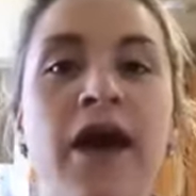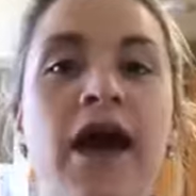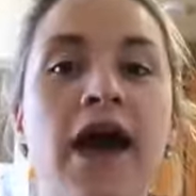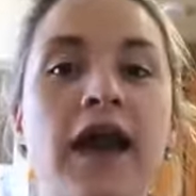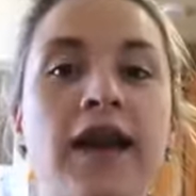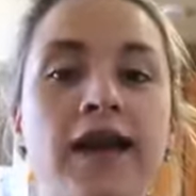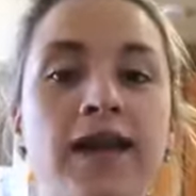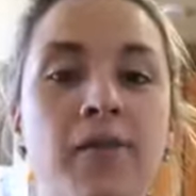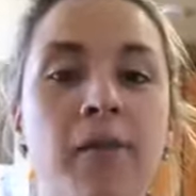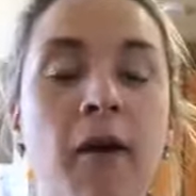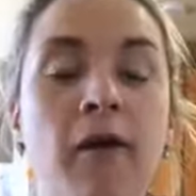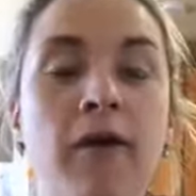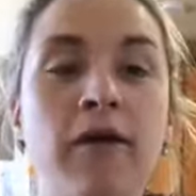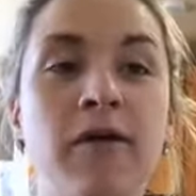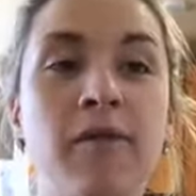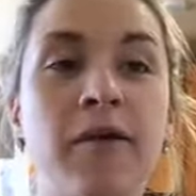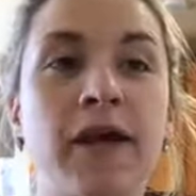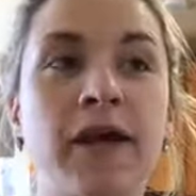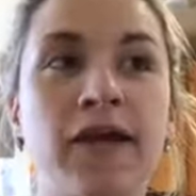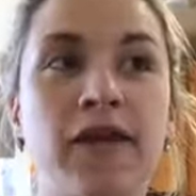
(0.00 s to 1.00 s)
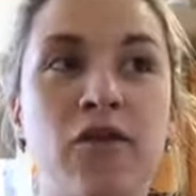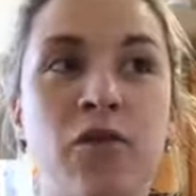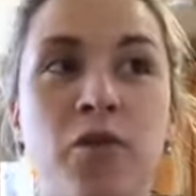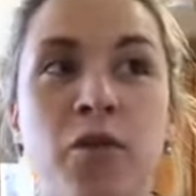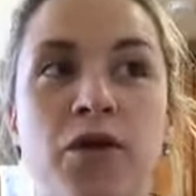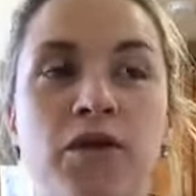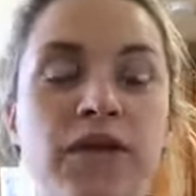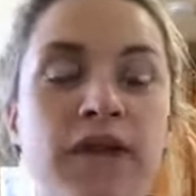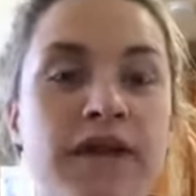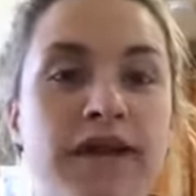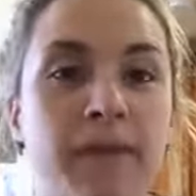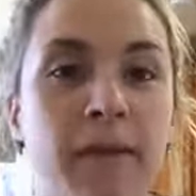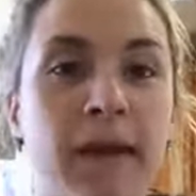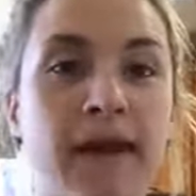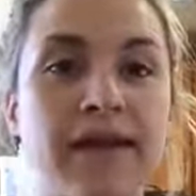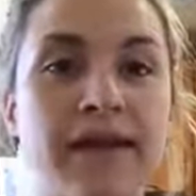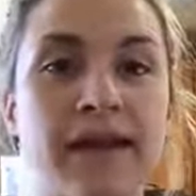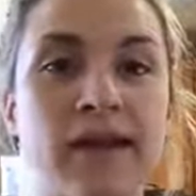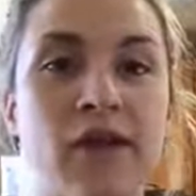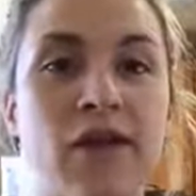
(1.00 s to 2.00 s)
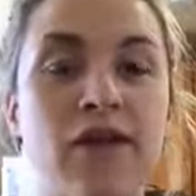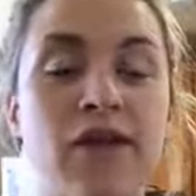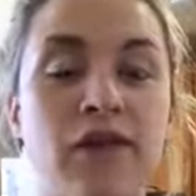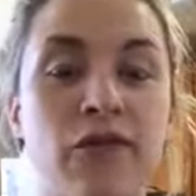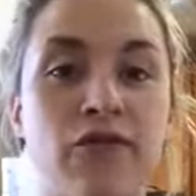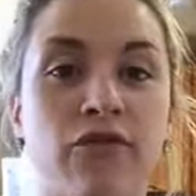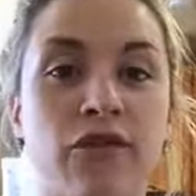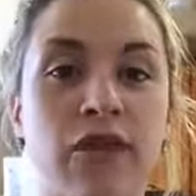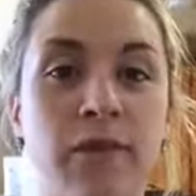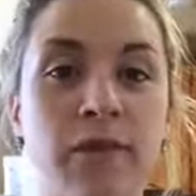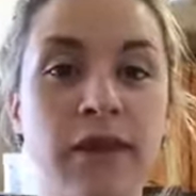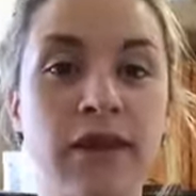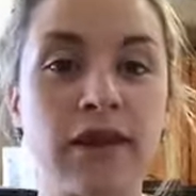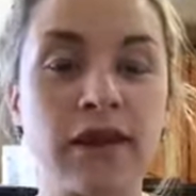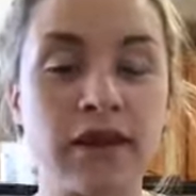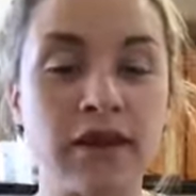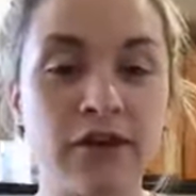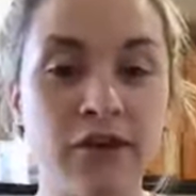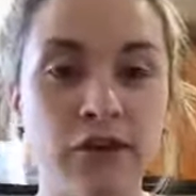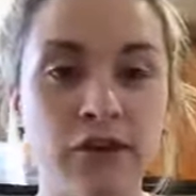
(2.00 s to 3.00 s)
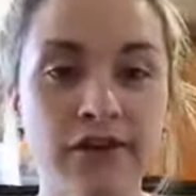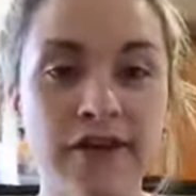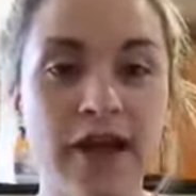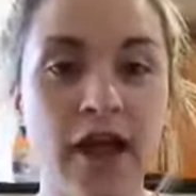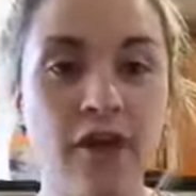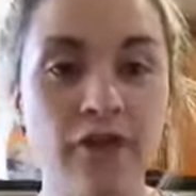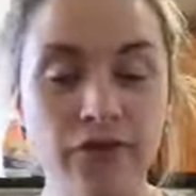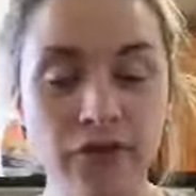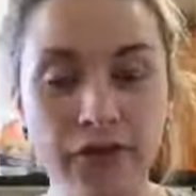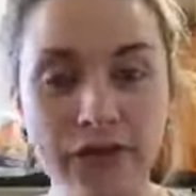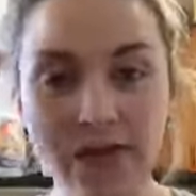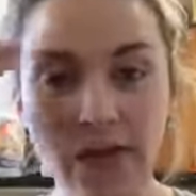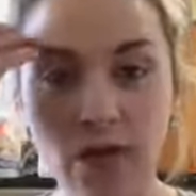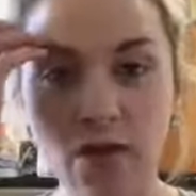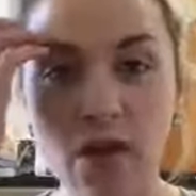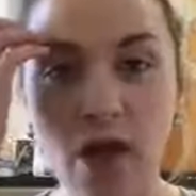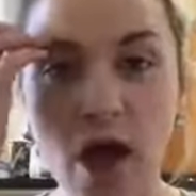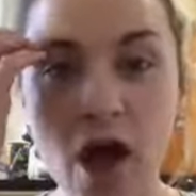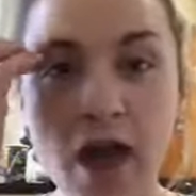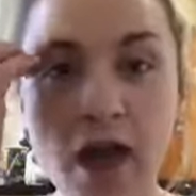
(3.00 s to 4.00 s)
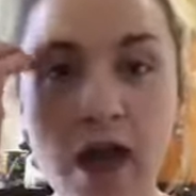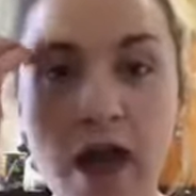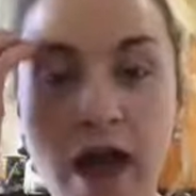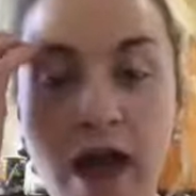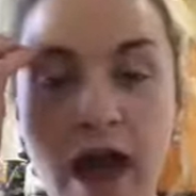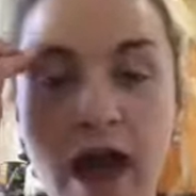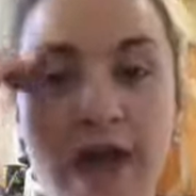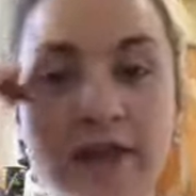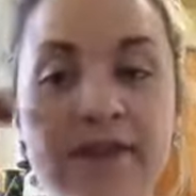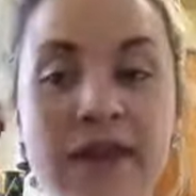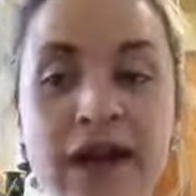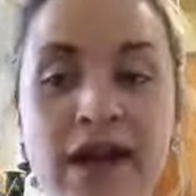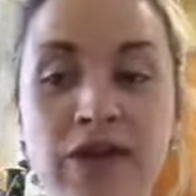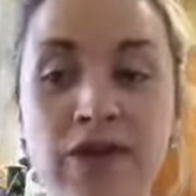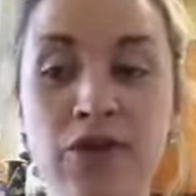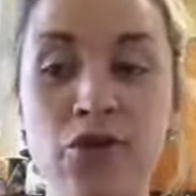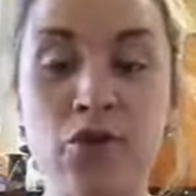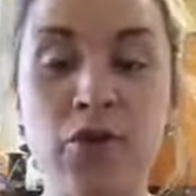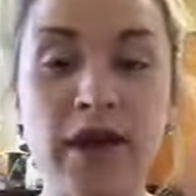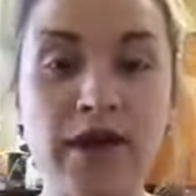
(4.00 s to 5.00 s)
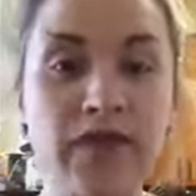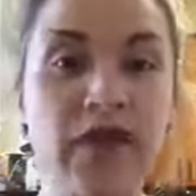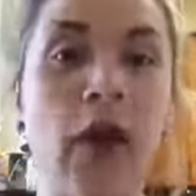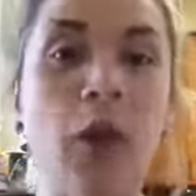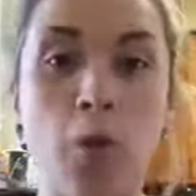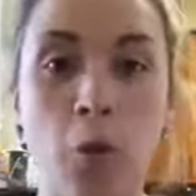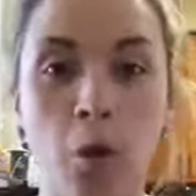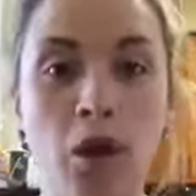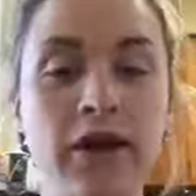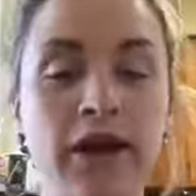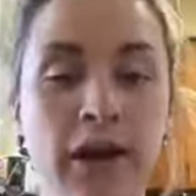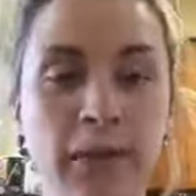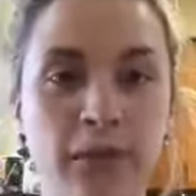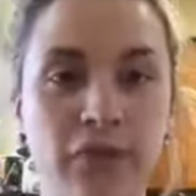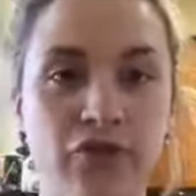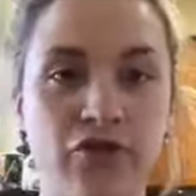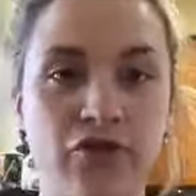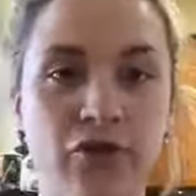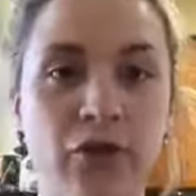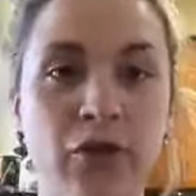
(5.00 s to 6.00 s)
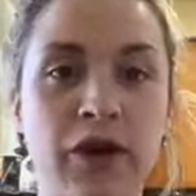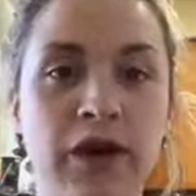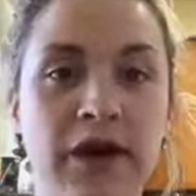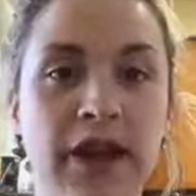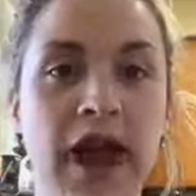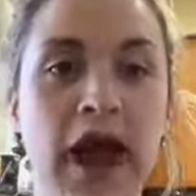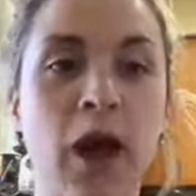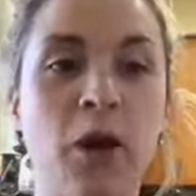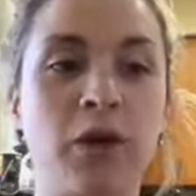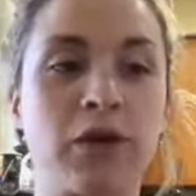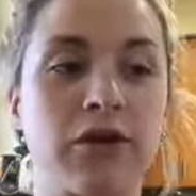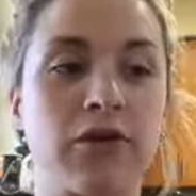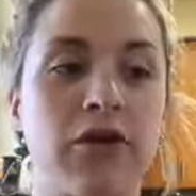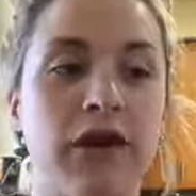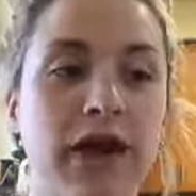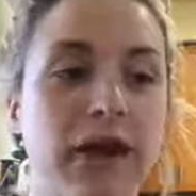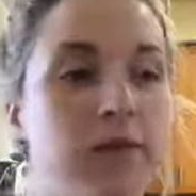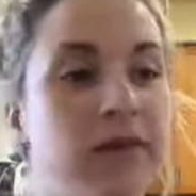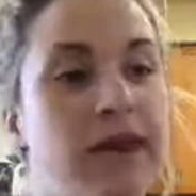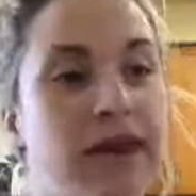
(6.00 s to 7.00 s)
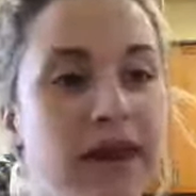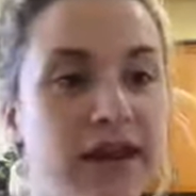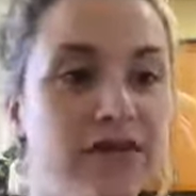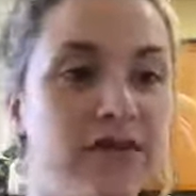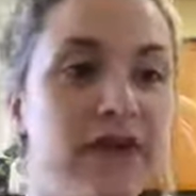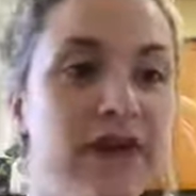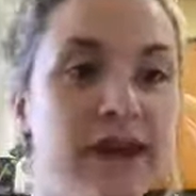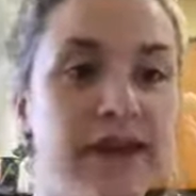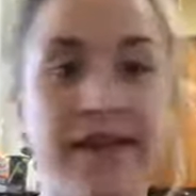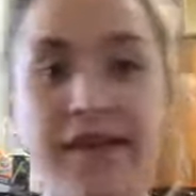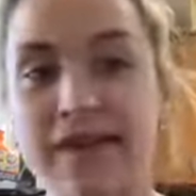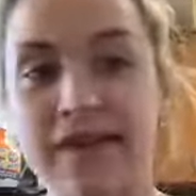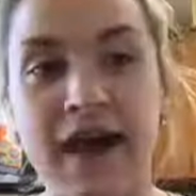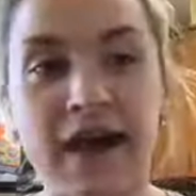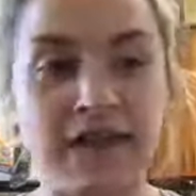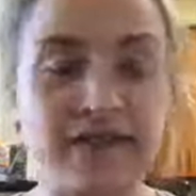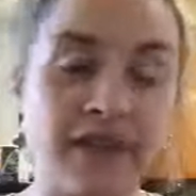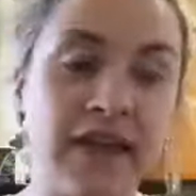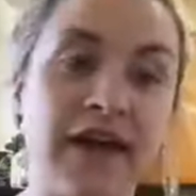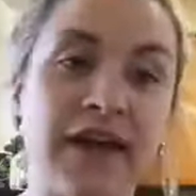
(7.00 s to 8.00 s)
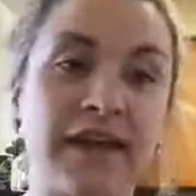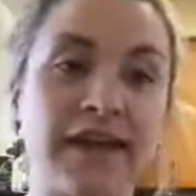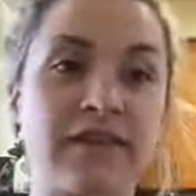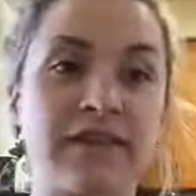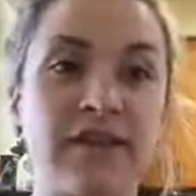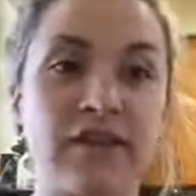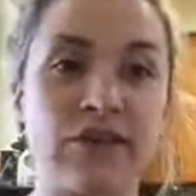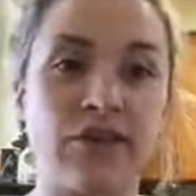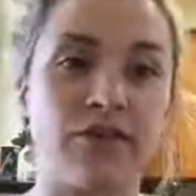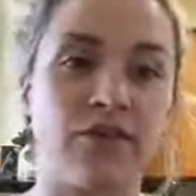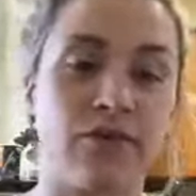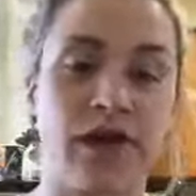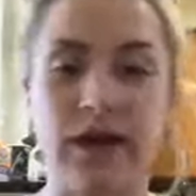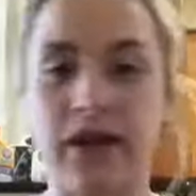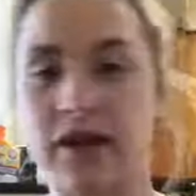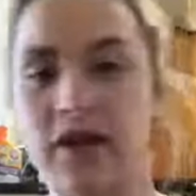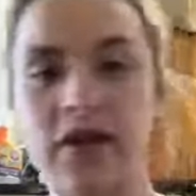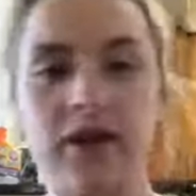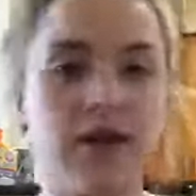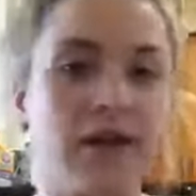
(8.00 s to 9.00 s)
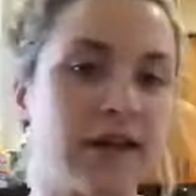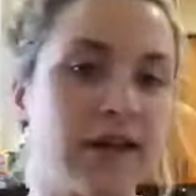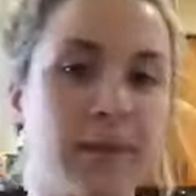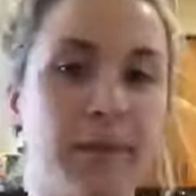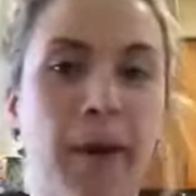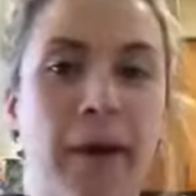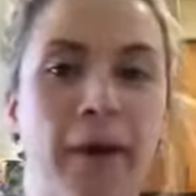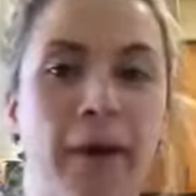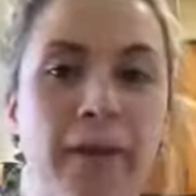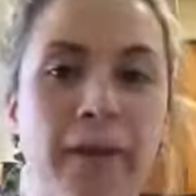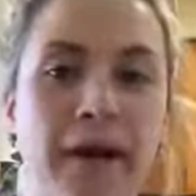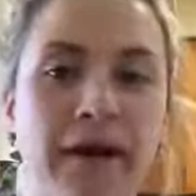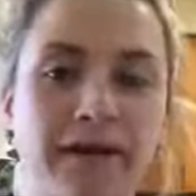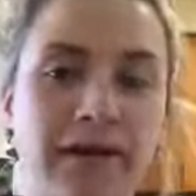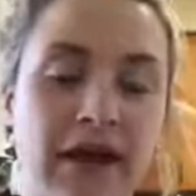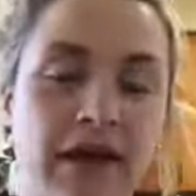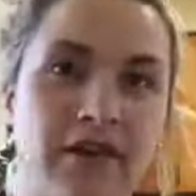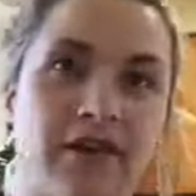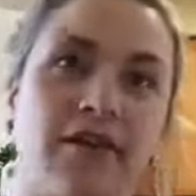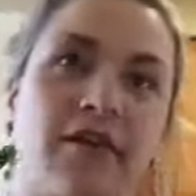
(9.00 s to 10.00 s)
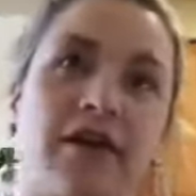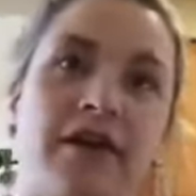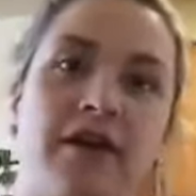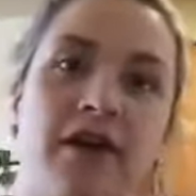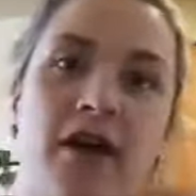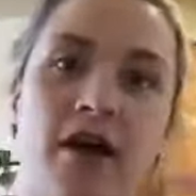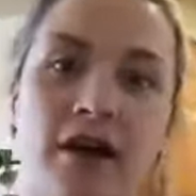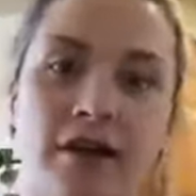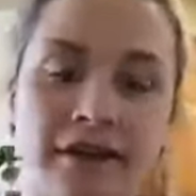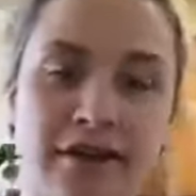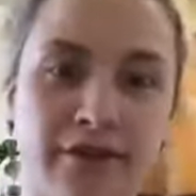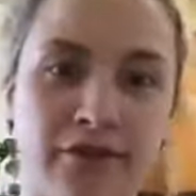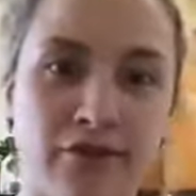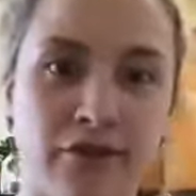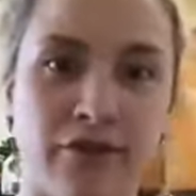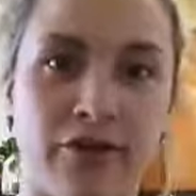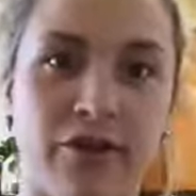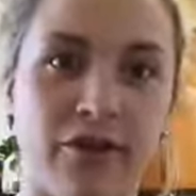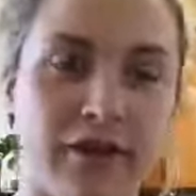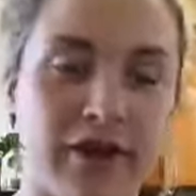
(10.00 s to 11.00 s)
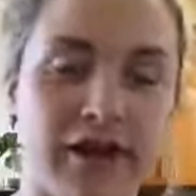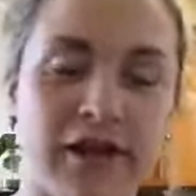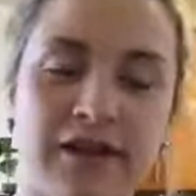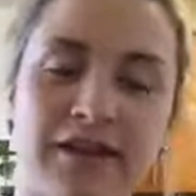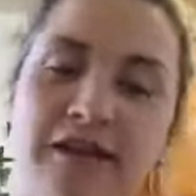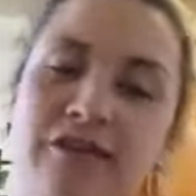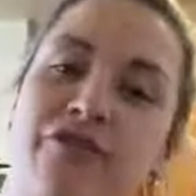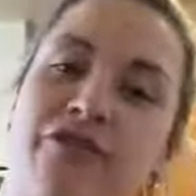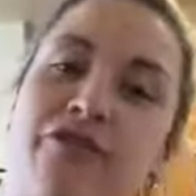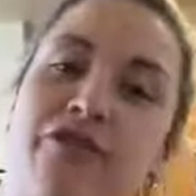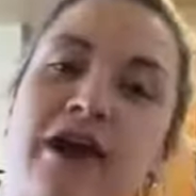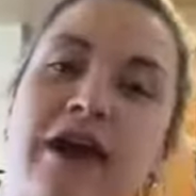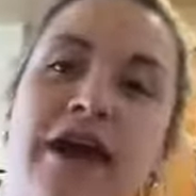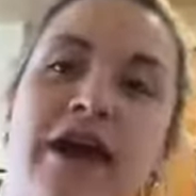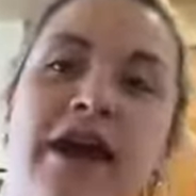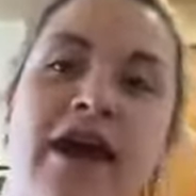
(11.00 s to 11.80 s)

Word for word: And it's probably because you put this mindset on that you've limited yourself for so long, and then you get that one opportunity out, and you're like, I'm gonna eat this and that and this, and then you like spiral back down, and you're like, oh, it's too like it's too late.